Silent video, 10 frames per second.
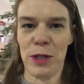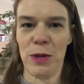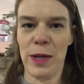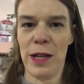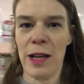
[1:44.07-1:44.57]

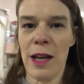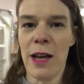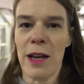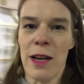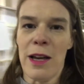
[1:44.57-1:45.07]
between a
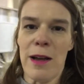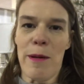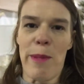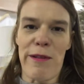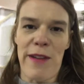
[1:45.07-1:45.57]

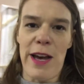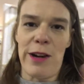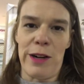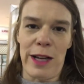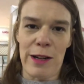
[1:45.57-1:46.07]
buffet
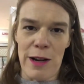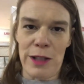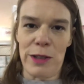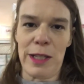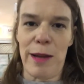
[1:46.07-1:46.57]
or a
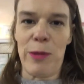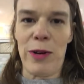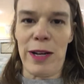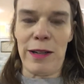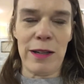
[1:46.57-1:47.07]
console table
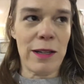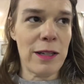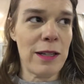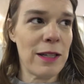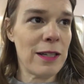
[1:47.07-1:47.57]
and a
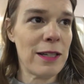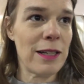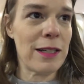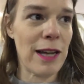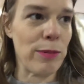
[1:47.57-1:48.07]

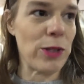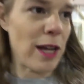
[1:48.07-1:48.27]
table.